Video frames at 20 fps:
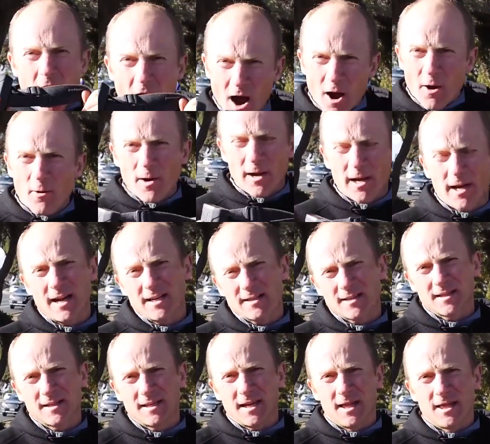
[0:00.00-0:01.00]
I reckon, as I
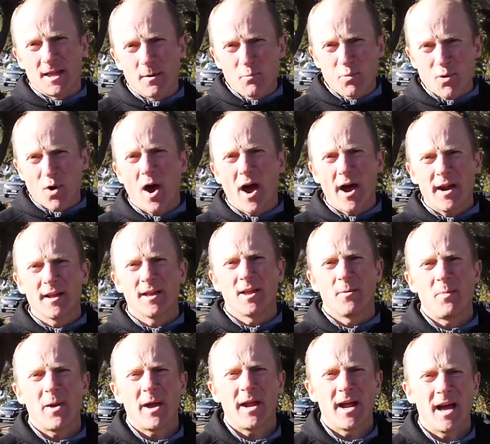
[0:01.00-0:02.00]
said, the brighter the
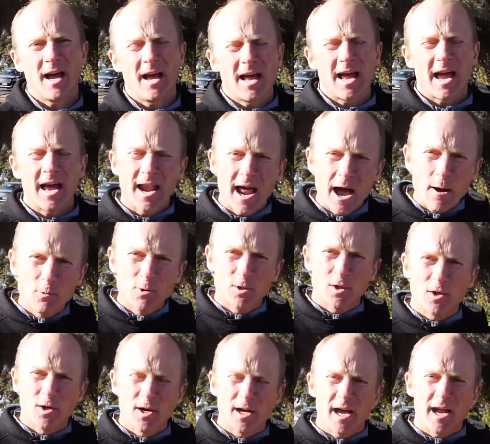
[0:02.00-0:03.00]
better, enables
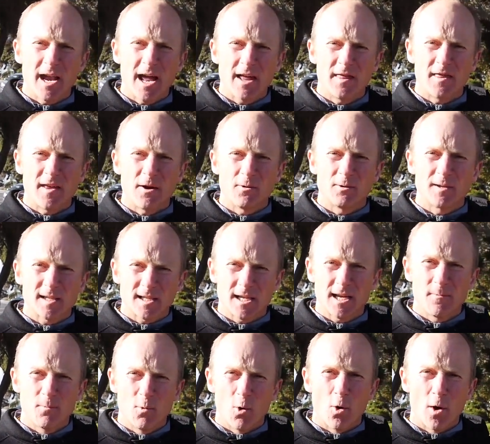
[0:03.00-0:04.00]
you to get out there and
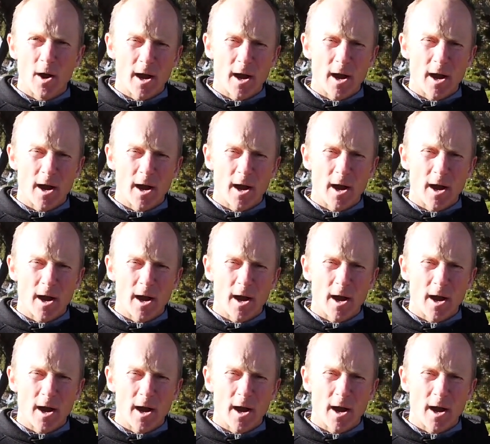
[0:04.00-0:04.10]
see more